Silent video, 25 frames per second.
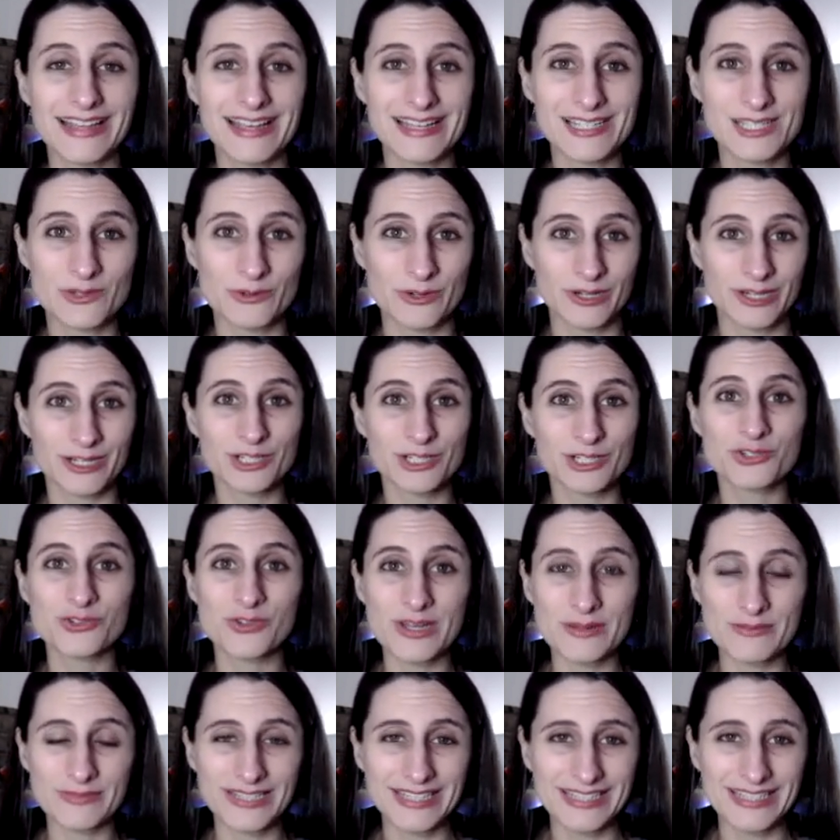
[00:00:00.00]
unless we're
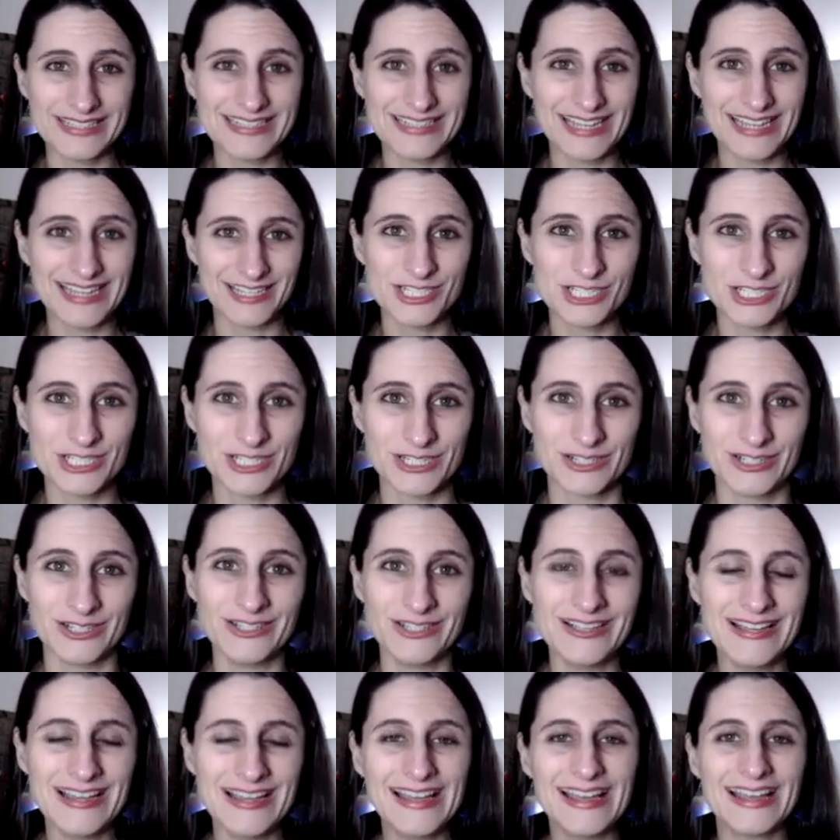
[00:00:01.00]
extremely
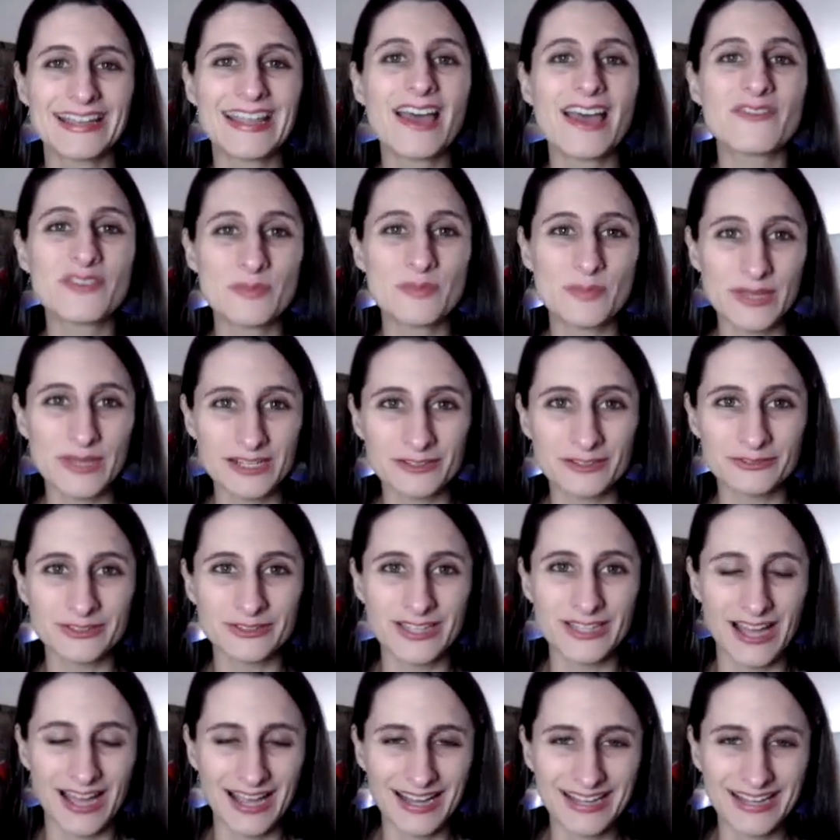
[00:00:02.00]
intentional and have a bit of